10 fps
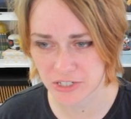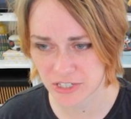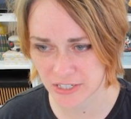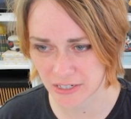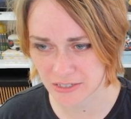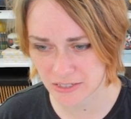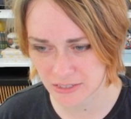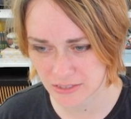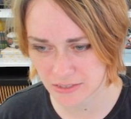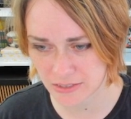
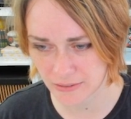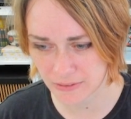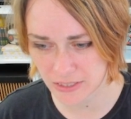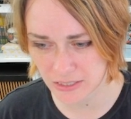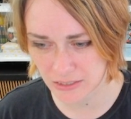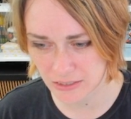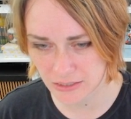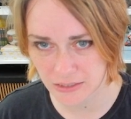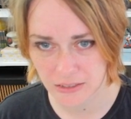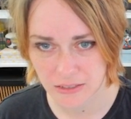
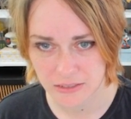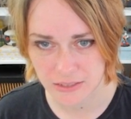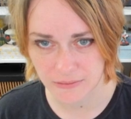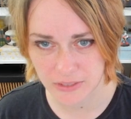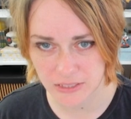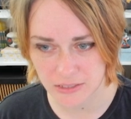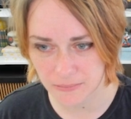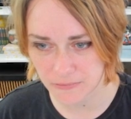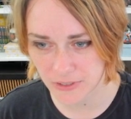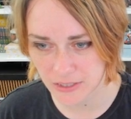670, 70
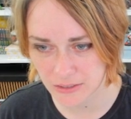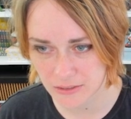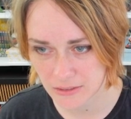something.